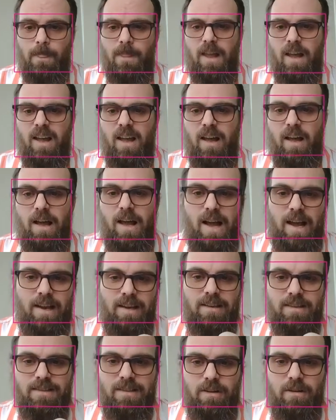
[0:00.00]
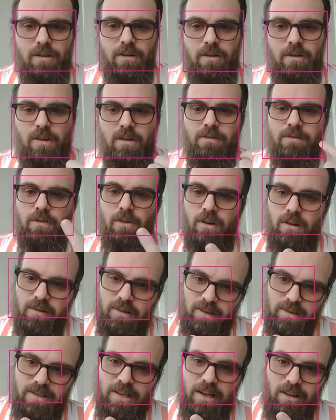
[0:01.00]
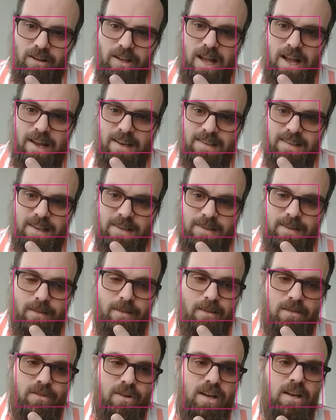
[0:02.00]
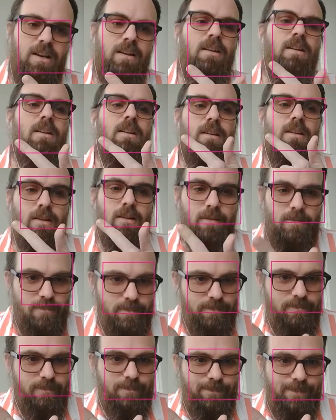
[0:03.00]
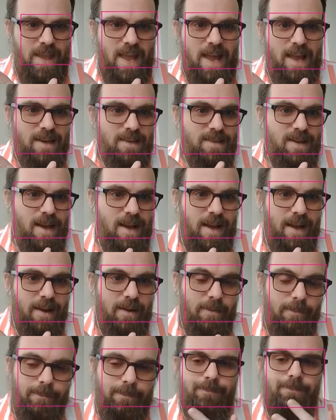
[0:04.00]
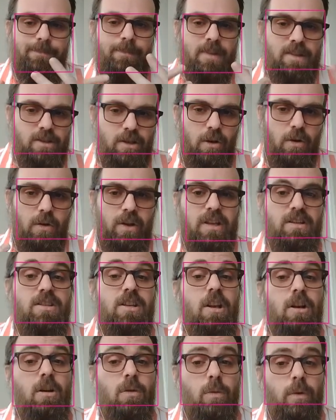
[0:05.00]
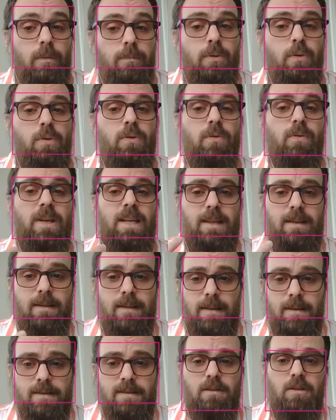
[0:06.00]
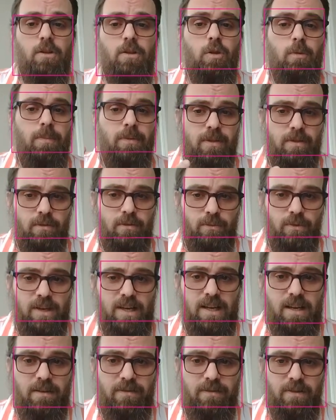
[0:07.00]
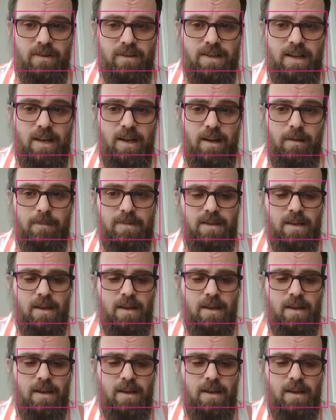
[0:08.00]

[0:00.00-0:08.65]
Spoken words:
I is 0 until I is less than 3, add to I. So it's going to repeat this loop 3 different times.